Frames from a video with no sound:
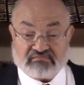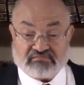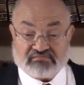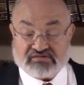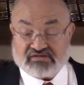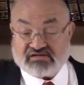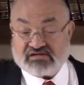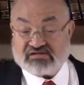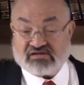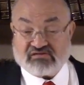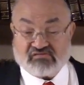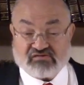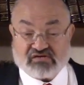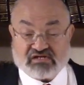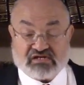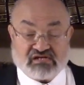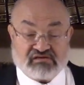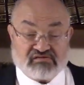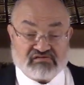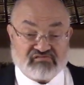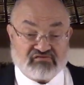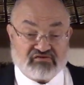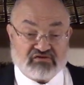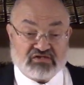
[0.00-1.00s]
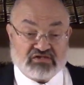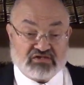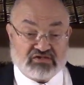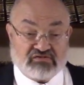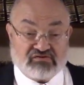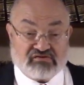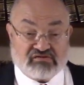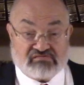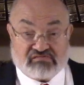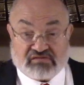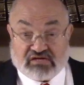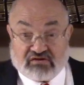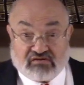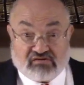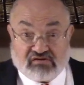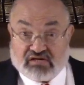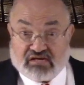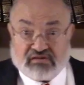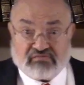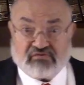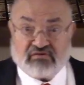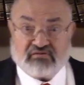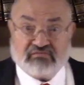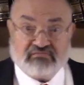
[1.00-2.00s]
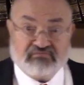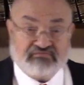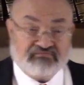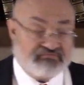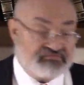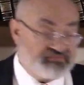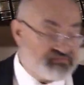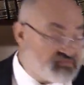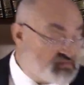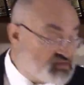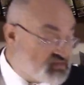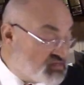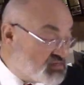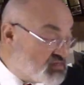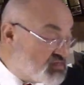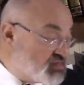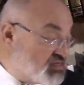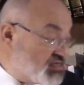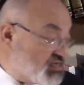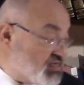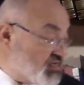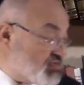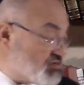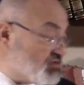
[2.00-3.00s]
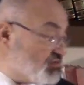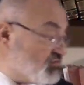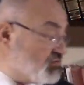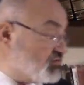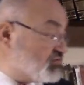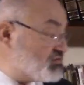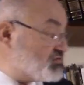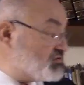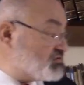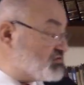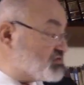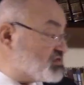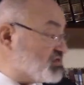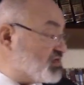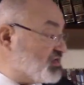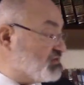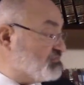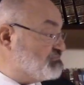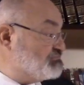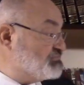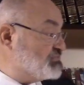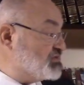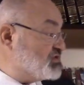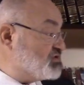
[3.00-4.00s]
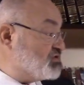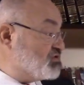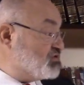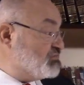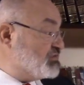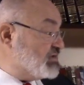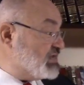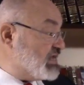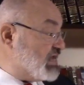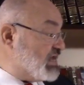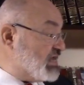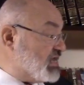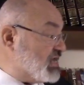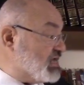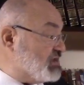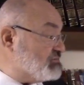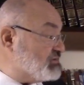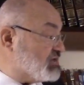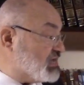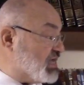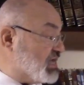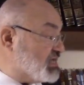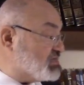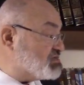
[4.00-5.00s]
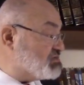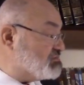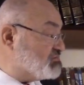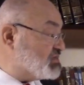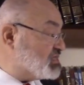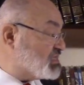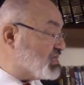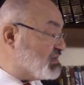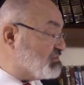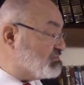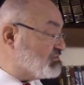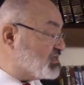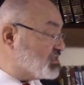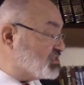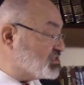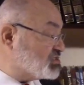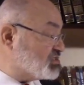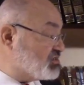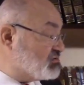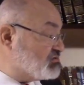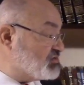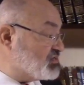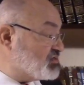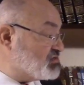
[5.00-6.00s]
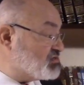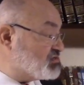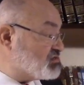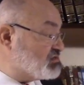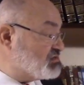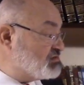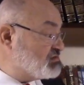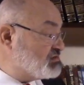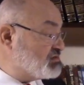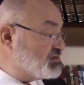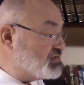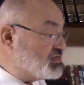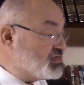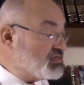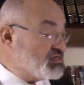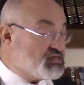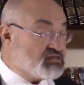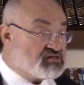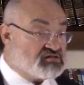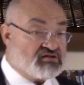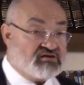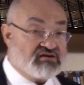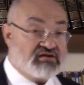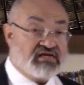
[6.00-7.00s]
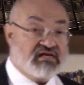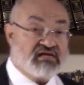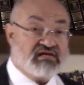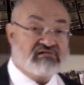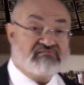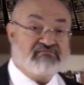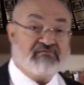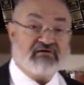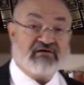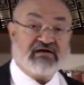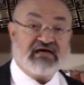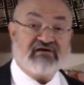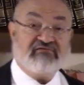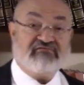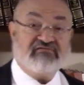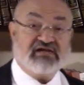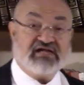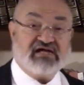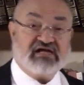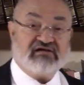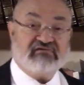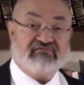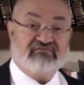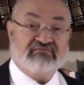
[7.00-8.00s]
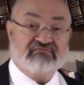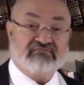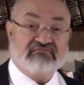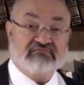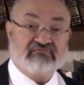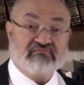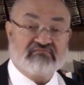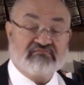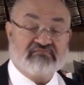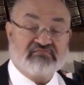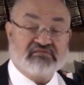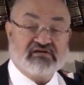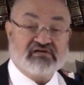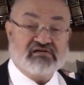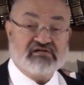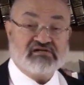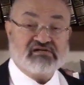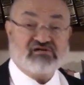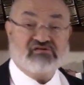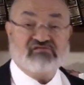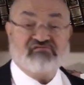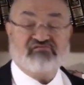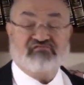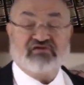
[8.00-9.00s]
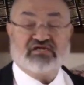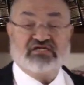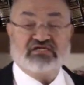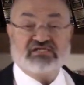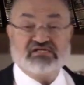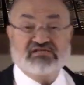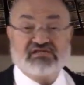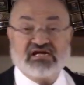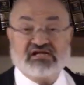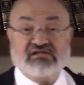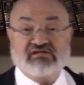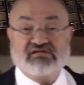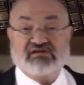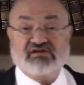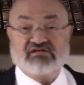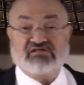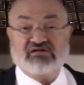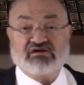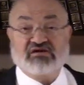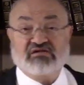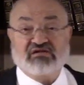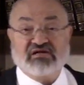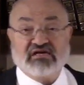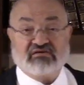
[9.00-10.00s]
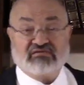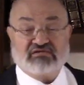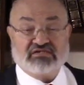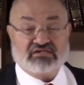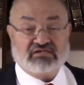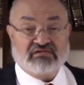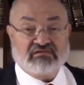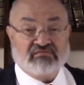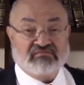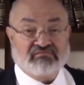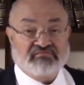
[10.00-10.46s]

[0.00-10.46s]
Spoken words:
says they want to convert to Judaism, they don't know Hebrew. And so what was the result? Ubeneim chasim medaber ashdodis. So their kids spoke half and half. They couldn't finish a sentence in a single language.